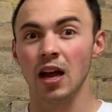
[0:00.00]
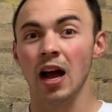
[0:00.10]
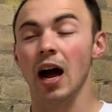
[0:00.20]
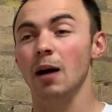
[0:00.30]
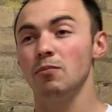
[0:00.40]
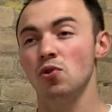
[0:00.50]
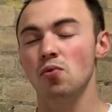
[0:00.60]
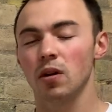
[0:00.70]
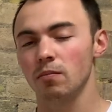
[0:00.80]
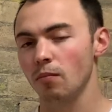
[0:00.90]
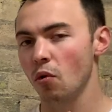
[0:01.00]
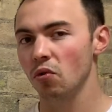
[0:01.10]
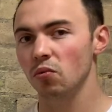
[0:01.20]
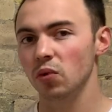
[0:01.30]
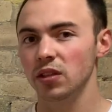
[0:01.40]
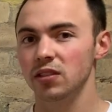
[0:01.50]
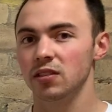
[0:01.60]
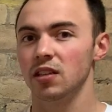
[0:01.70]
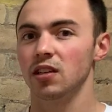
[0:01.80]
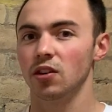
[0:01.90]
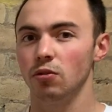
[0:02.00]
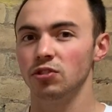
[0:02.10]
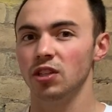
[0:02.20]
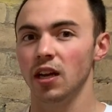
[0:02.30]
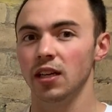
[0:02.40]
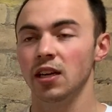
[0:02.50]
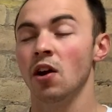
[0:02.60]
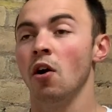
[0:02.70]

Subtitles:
who are more willing to negotiate